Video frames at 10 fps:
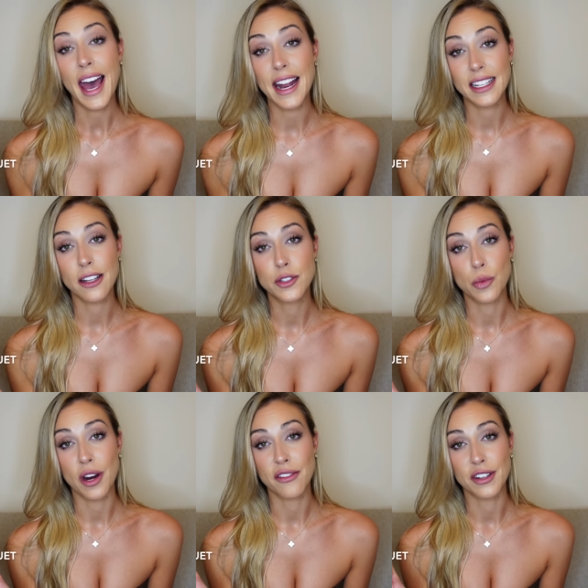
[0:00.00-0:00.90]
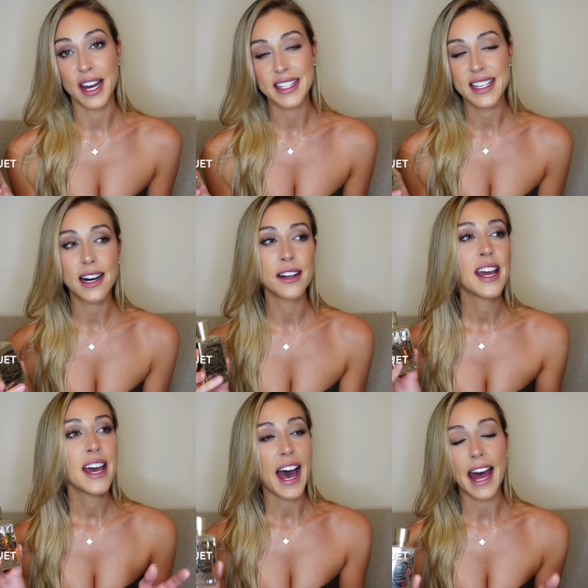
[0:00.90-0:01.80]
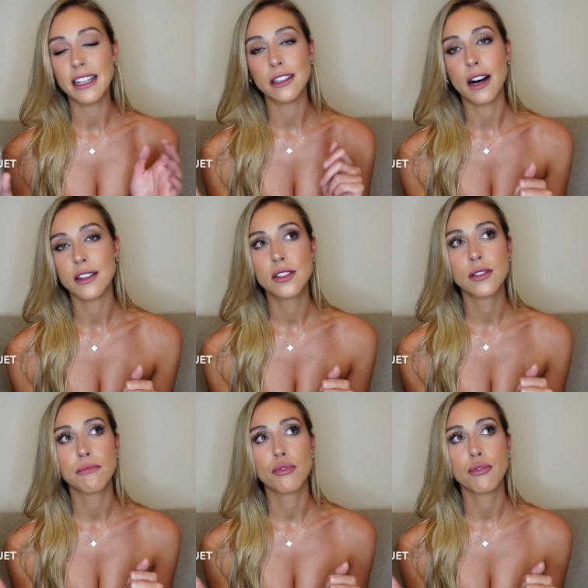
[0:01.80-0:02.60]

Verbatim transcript: And I love to wear it for nights out, and it lasts